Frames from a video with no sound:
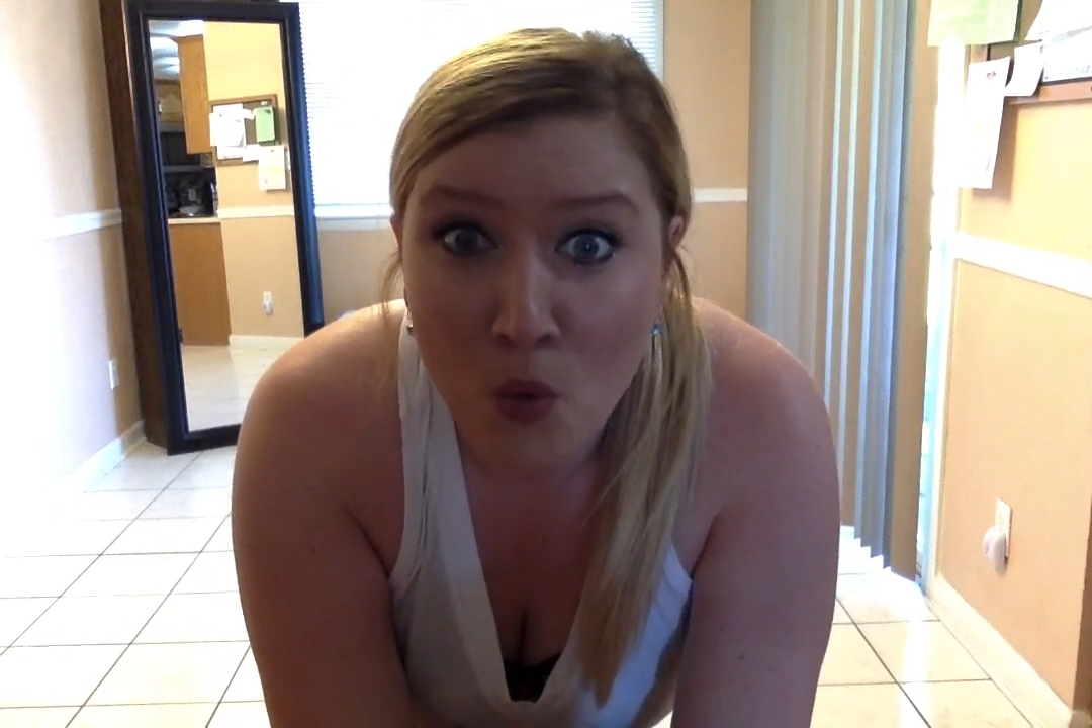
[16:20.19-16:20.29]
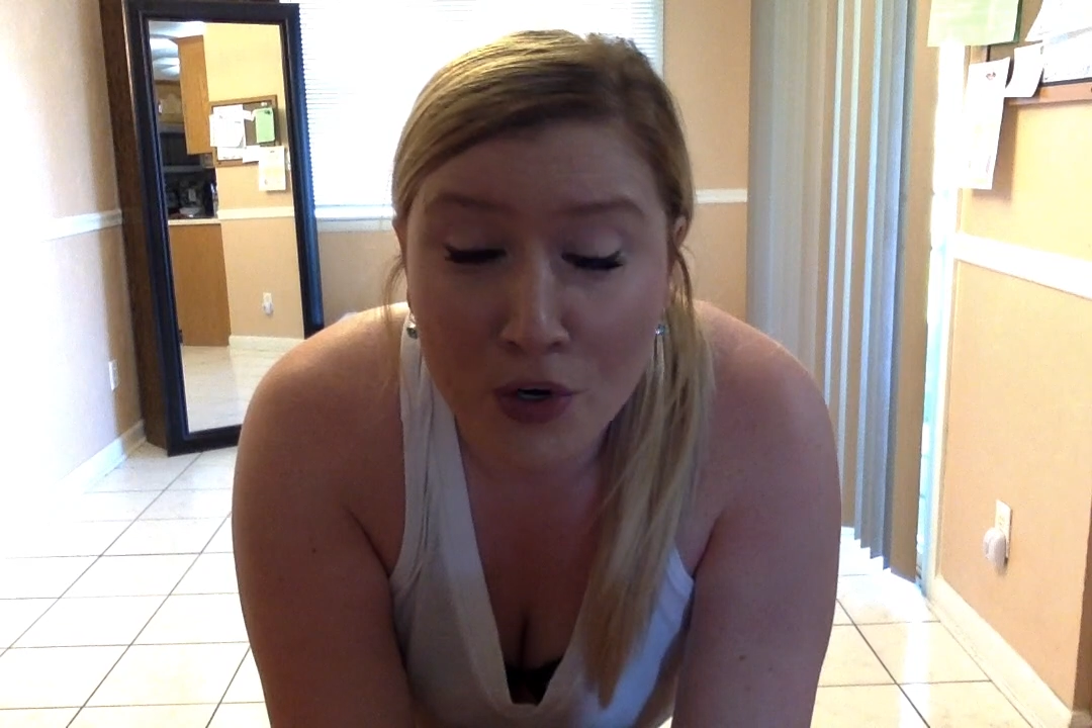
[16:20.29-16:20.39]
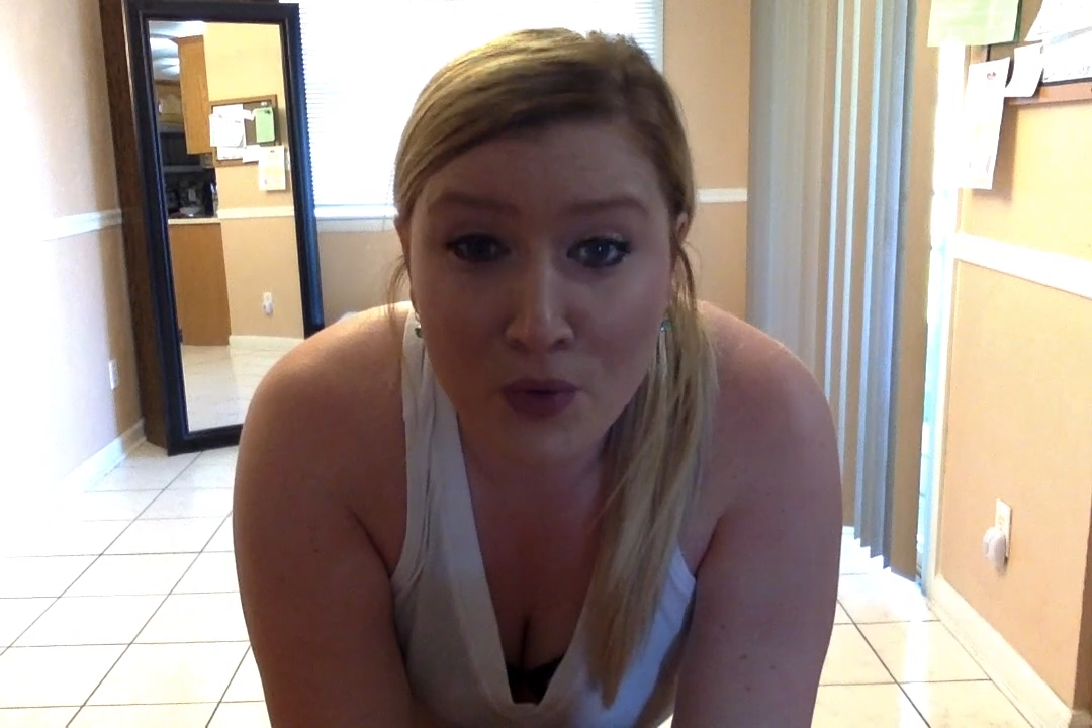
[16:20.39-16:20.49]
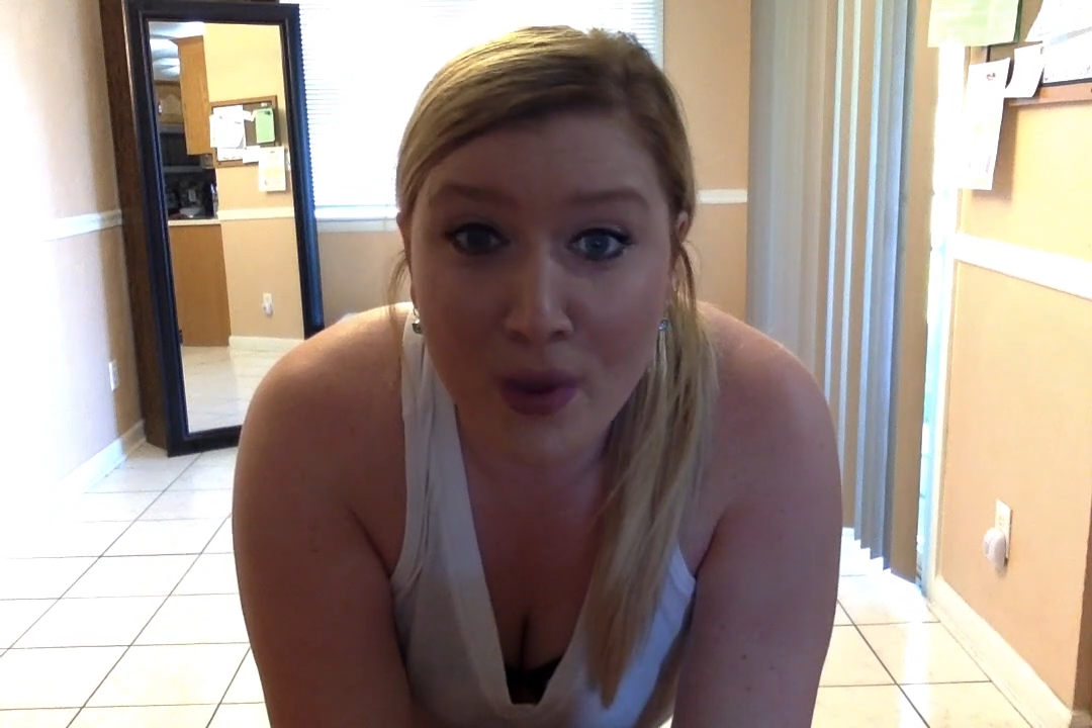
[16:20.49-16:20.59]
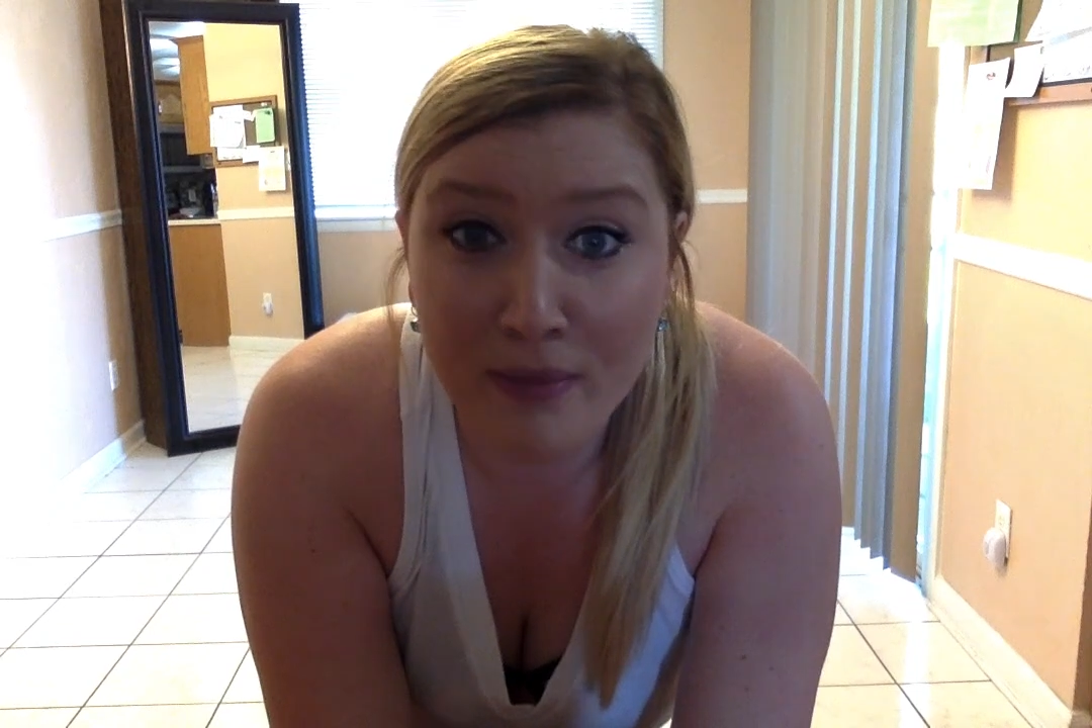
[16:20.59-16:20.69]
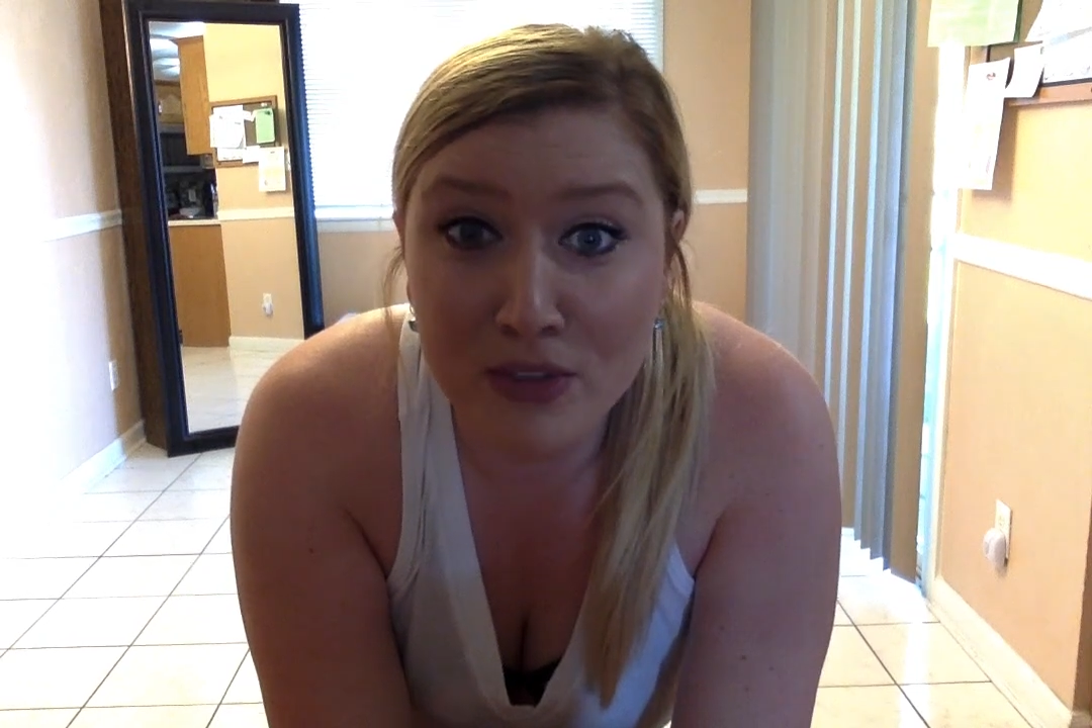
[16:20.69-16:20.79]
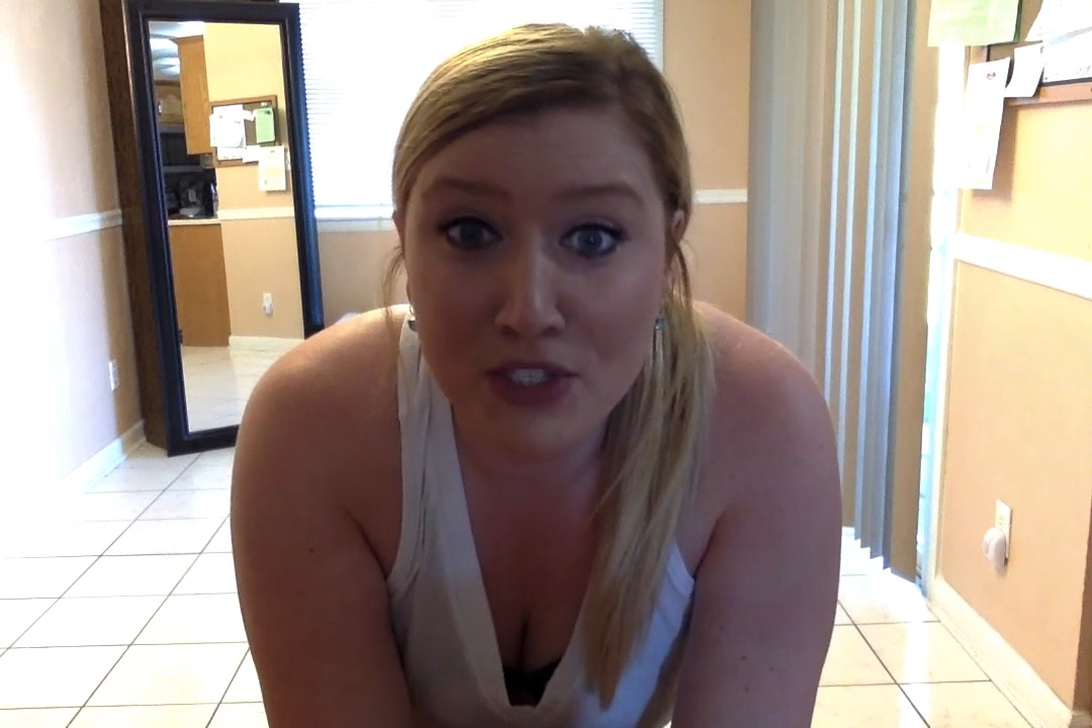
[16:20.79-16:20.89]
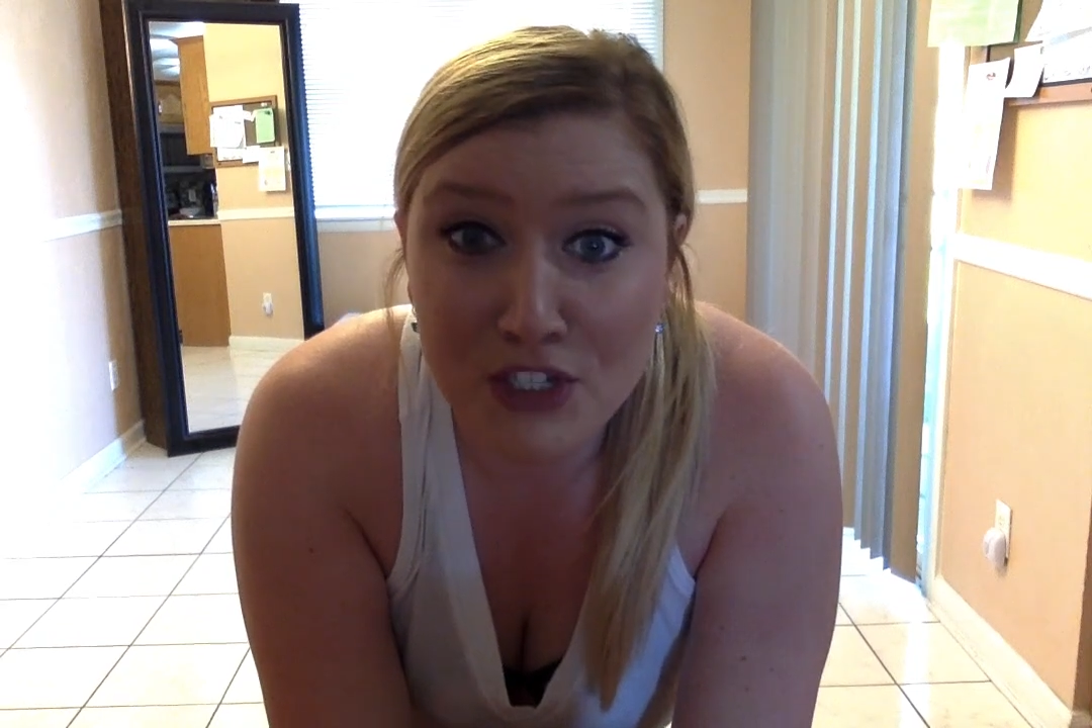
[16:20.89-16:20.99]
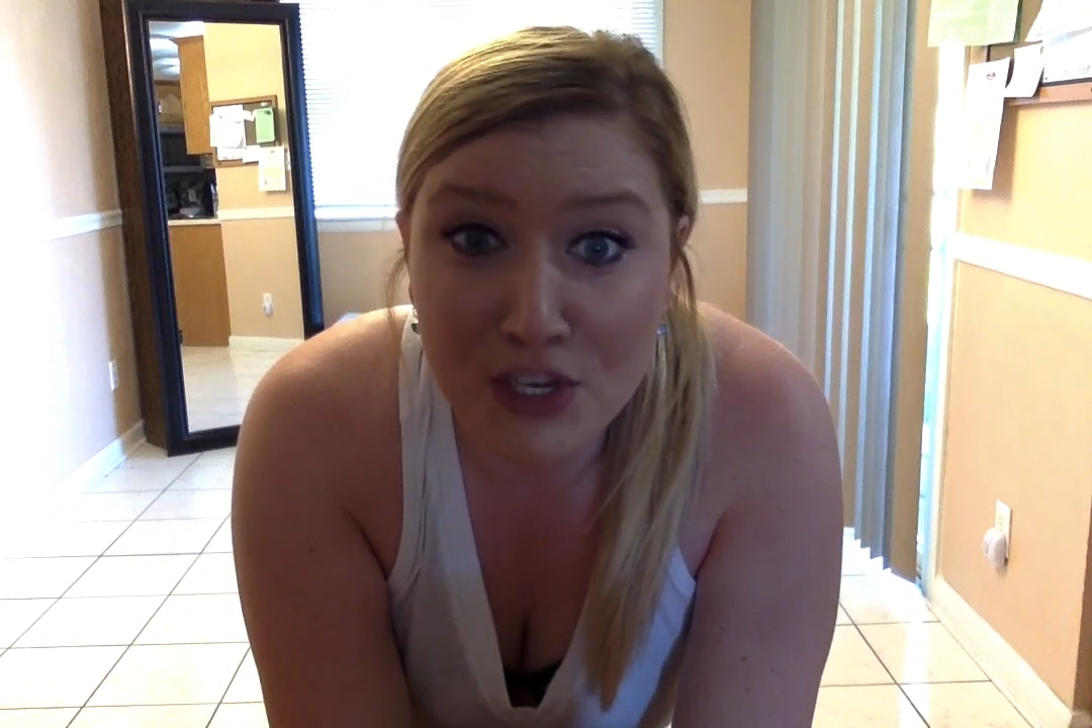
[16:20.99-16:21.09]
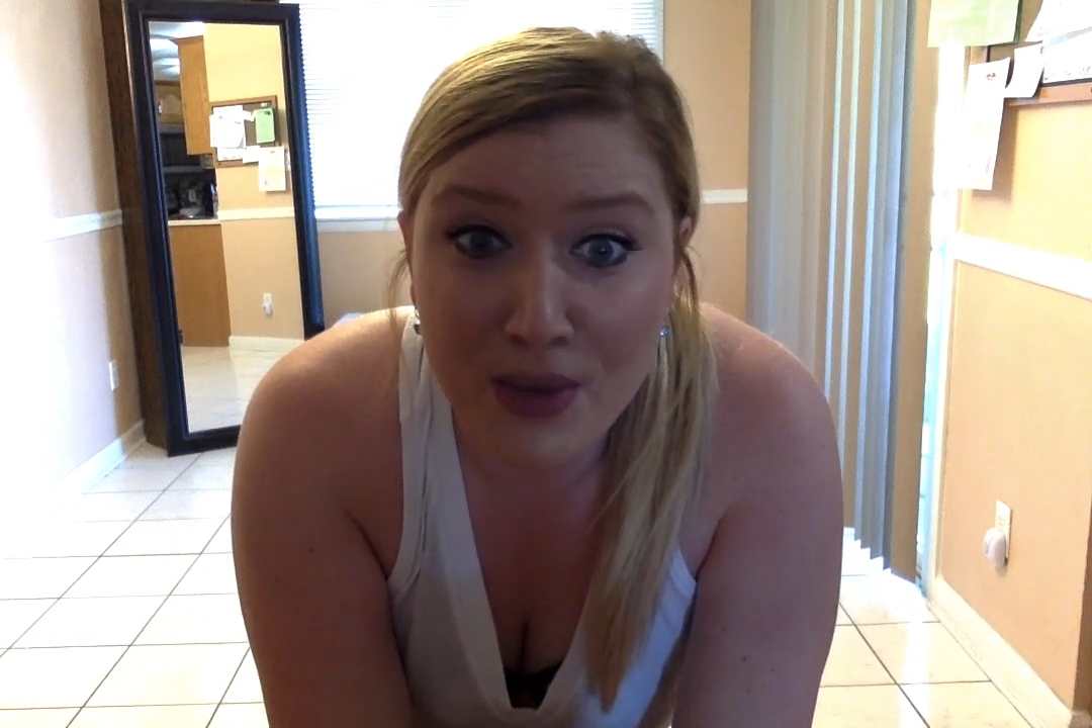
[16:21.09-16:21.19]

Were you able to do